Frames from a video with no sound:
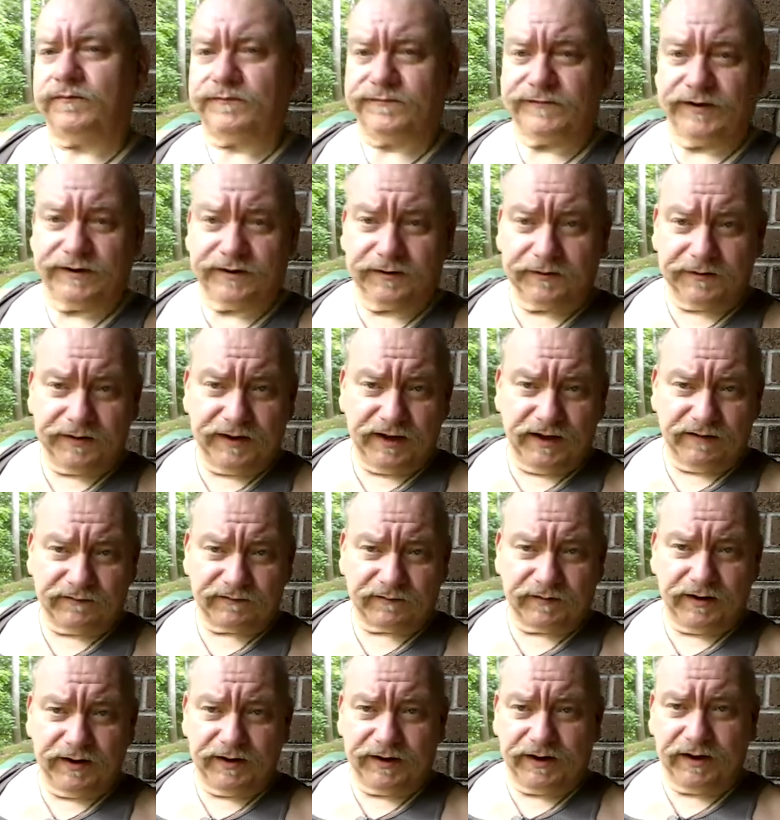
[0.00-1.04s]
I don't have it
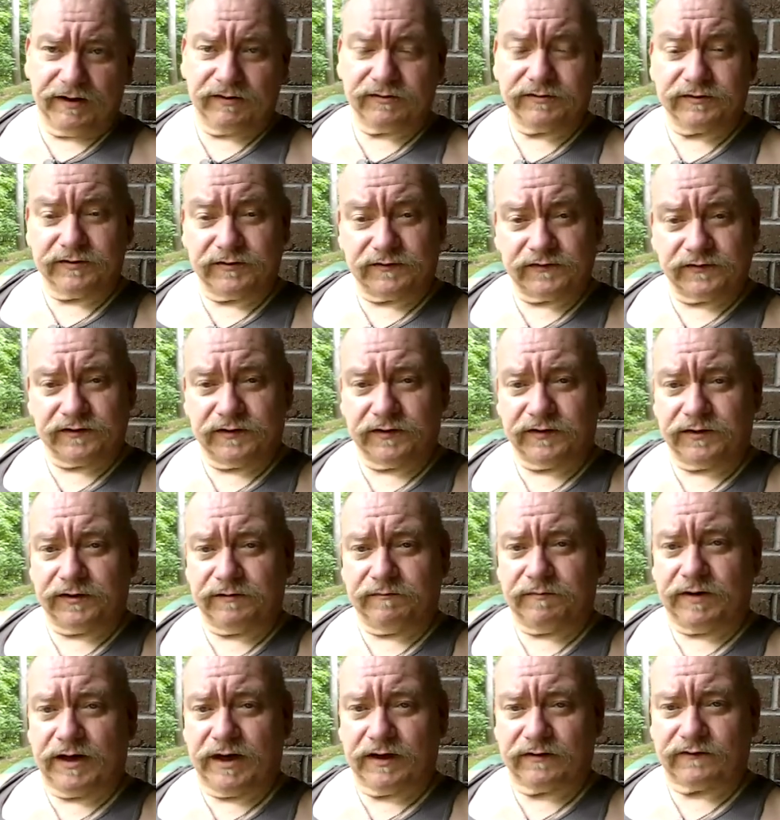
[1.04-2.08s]
right now because it's still in the
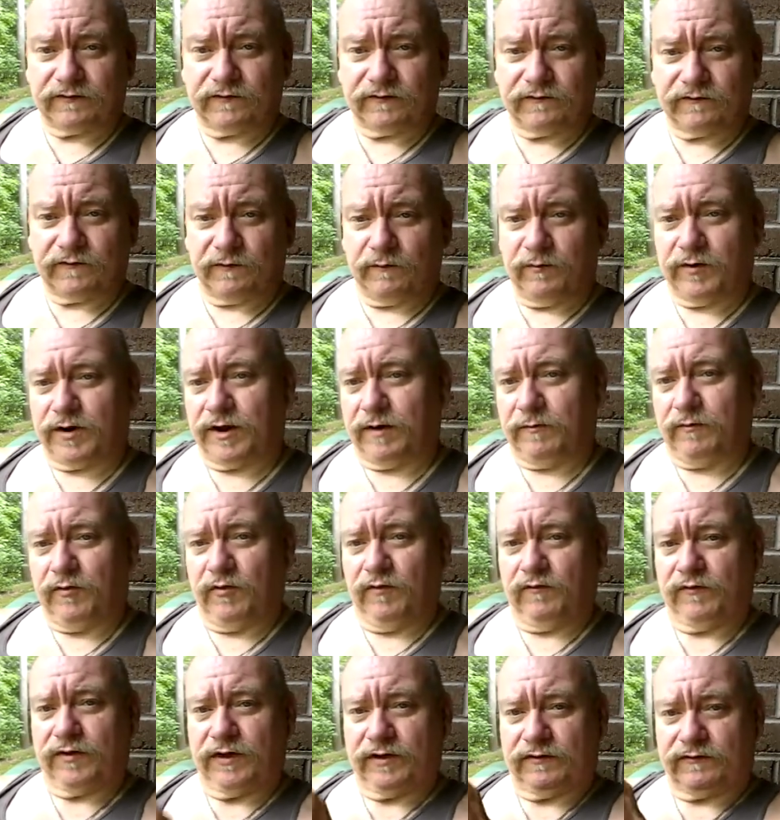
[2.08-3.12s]
boxes from when I
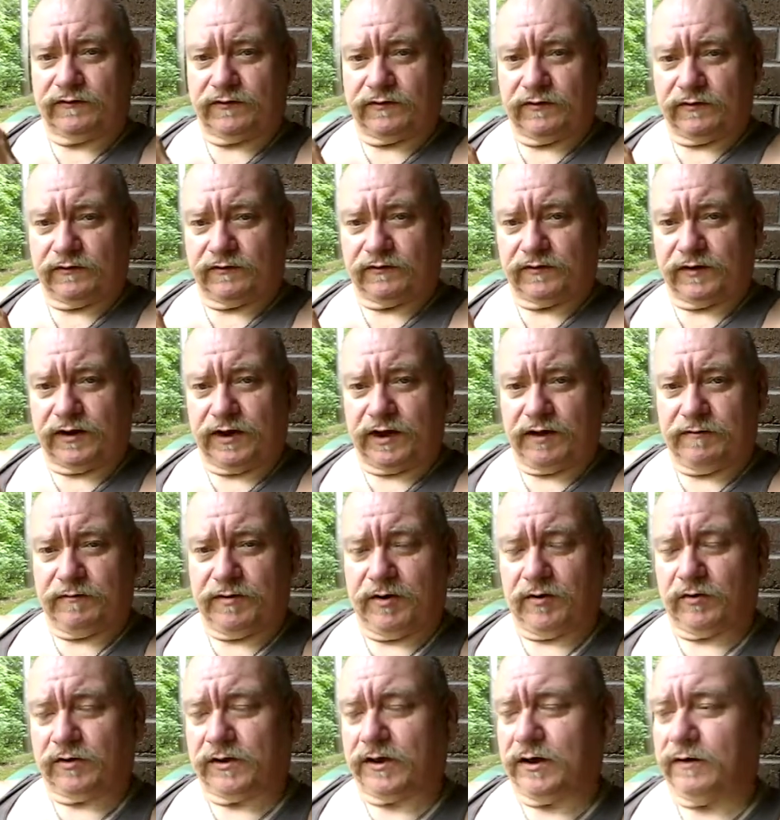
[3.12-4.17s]
moved. That's still sitting in
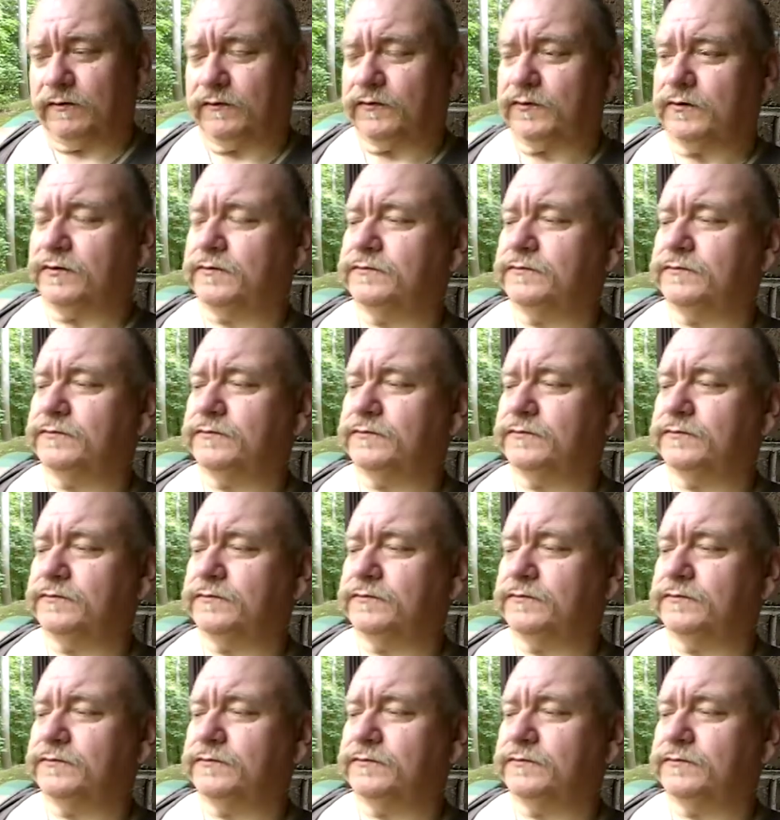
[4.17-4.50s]
my old house.